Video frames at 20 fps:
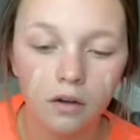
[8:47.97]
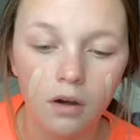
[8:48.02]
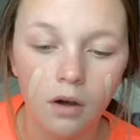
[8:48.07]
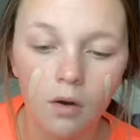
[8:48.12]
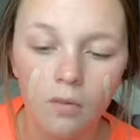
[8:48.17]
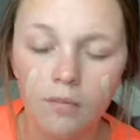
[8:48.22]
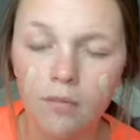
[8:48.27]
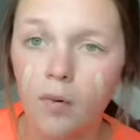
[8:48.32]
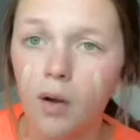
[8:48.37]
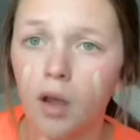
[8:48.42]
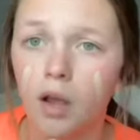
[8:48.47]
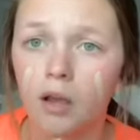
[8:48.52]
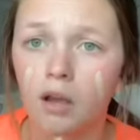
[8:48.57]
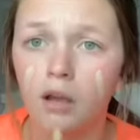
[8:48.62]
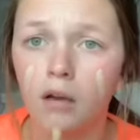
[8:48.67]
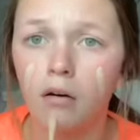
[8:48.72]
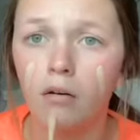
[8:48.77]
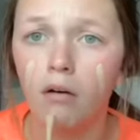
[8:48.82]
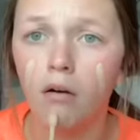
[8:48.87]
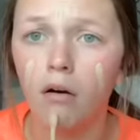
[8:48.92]
Oh my
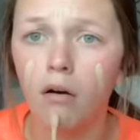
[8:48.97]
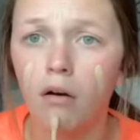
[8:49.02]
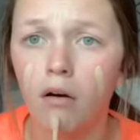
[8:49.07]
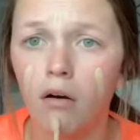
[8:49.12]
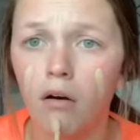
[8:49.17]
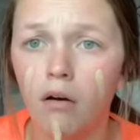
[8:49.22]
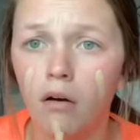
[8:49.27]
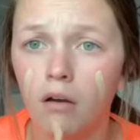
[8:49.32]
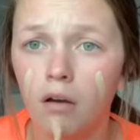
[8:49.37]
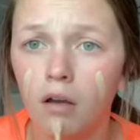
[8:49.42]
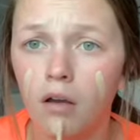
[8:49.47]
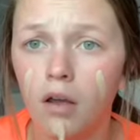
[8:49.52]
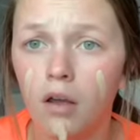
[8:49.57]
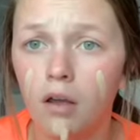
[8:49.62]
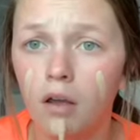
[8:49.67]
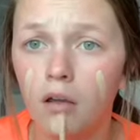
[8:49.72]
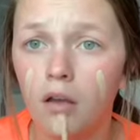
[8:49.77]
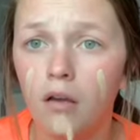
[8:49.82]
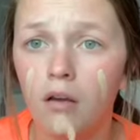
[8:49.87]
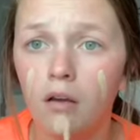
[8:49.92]
God.
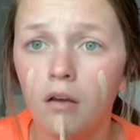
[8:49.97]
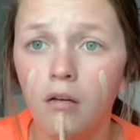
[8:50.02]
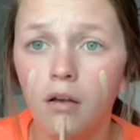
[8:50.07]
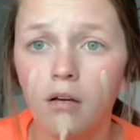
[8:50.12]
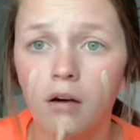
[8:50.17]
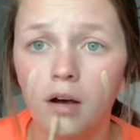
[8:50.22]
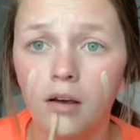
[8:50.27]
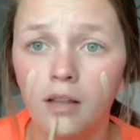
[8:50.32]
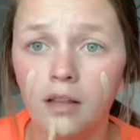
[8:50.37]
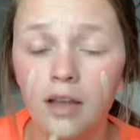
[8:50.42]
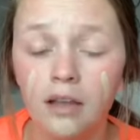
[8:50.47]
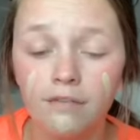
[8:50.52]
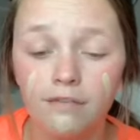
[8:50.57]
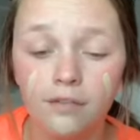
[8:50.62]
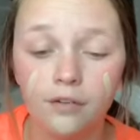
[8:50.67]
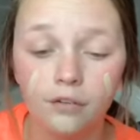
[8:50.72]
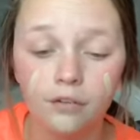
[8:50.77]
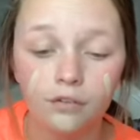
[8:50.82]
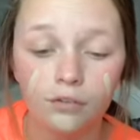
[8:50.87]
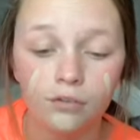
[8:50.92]
Wow, that
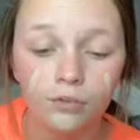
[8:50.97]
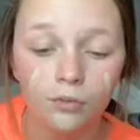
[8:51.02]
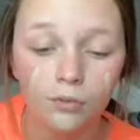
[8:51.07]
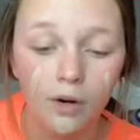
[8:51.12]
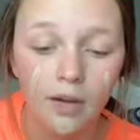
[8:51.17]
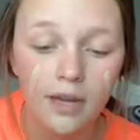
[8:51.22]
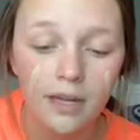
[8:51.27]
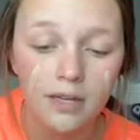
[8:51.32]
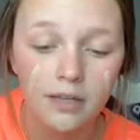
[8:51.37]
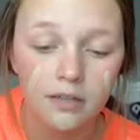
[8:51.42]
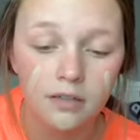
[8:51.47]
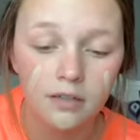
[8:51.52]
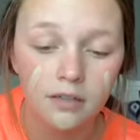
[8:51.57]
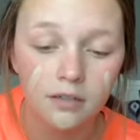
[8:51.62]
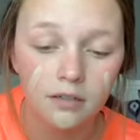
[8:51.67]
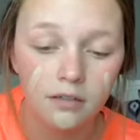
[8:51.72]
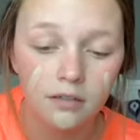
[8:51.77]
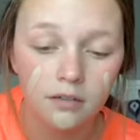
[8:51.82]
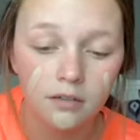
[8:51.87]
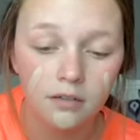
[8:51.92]
feels great.
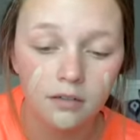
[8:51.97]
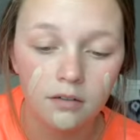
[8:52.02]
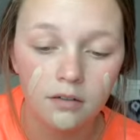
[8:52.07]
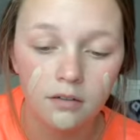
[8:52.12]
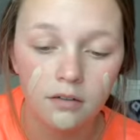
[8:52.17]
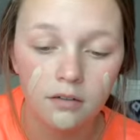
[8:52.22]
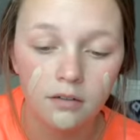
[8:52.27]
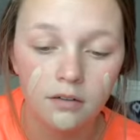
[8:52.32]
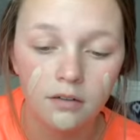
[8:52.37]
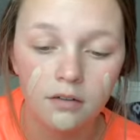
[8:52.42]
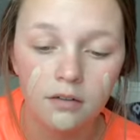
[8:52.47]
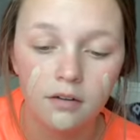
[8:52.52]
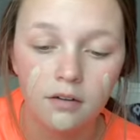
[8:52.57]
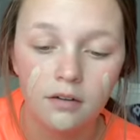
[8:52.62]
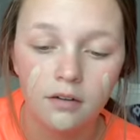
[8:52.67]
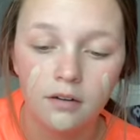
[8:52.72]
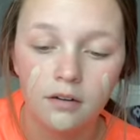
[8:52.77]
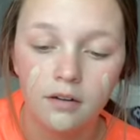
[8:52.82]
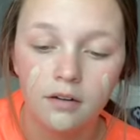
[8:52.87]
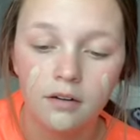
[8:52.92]

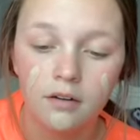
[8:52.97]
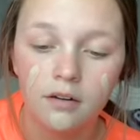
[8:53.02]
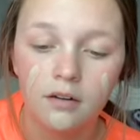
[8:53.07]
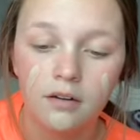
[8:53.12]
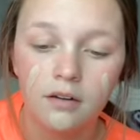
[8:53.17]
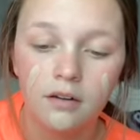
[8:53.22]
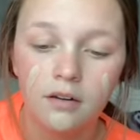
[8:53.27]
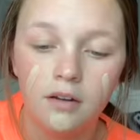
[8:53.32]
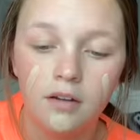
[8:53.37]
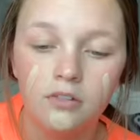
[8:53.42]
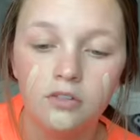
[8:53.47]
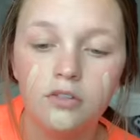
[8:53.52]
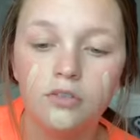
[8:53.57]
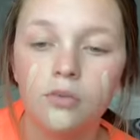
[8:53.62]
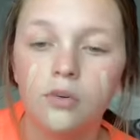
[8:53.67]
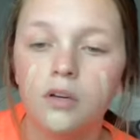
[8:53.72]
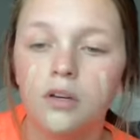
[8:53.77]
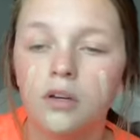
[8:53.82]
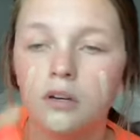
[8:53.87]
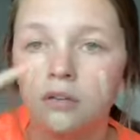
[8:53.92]
I
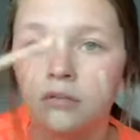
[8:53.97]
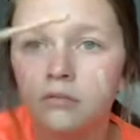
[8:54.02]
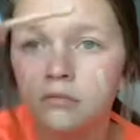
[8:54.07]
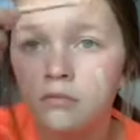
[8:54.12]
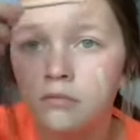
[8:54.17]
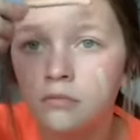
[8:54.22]
just wanna,